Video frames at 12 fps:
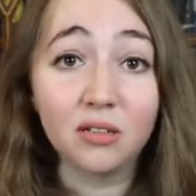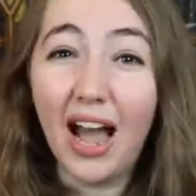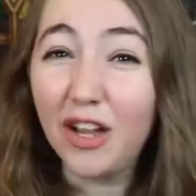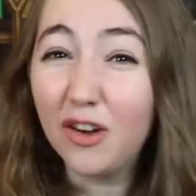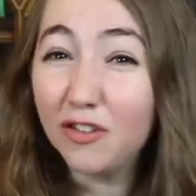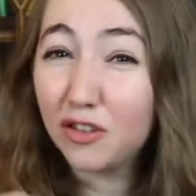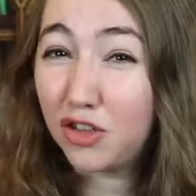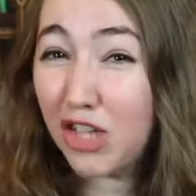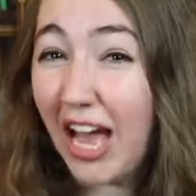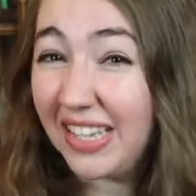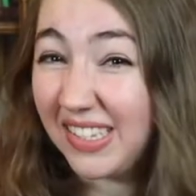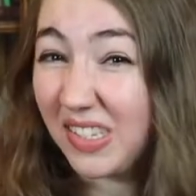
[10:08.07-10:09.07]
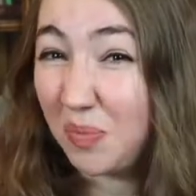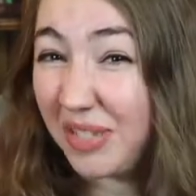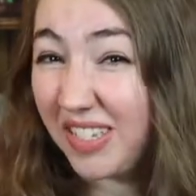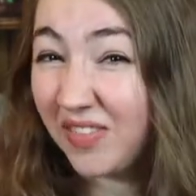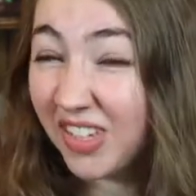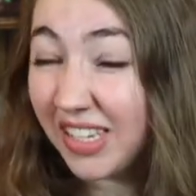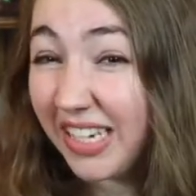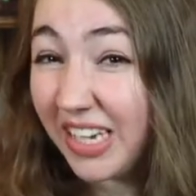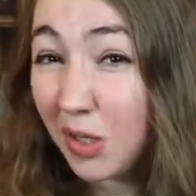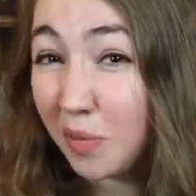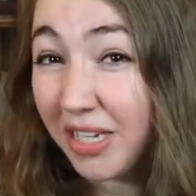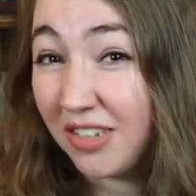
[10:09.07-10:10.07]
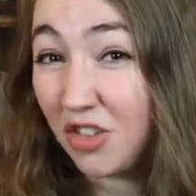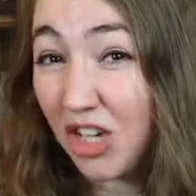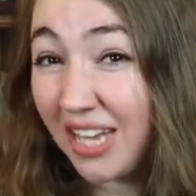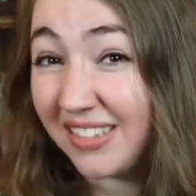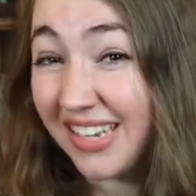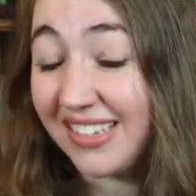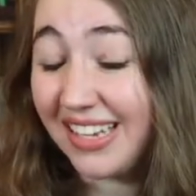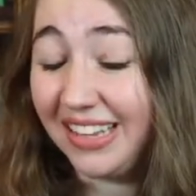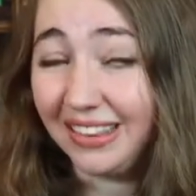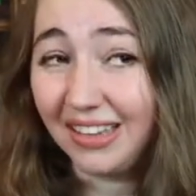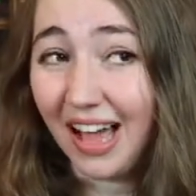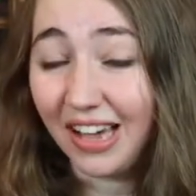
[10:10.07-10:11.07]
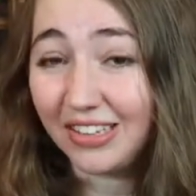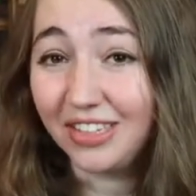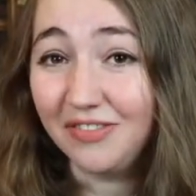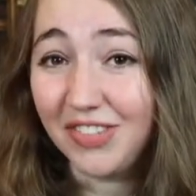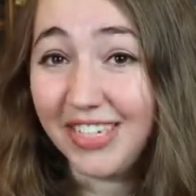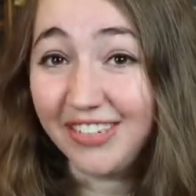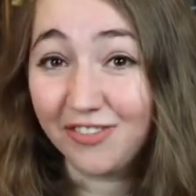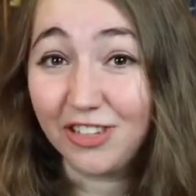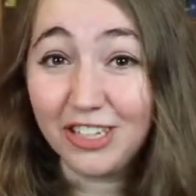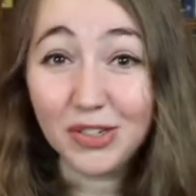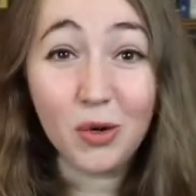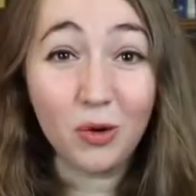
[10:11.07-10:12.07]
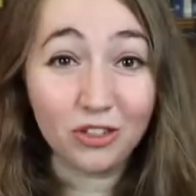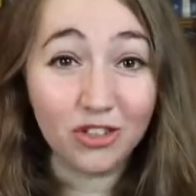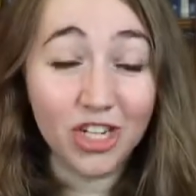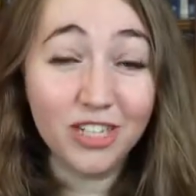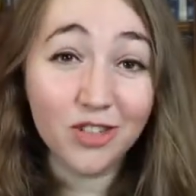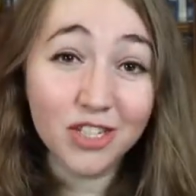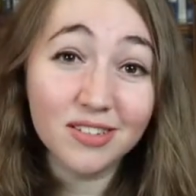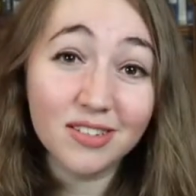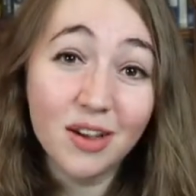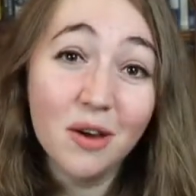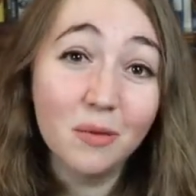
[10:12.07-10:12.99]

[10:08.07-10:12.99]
I go for jazz specifically here because jazz has a lot of different chord changes,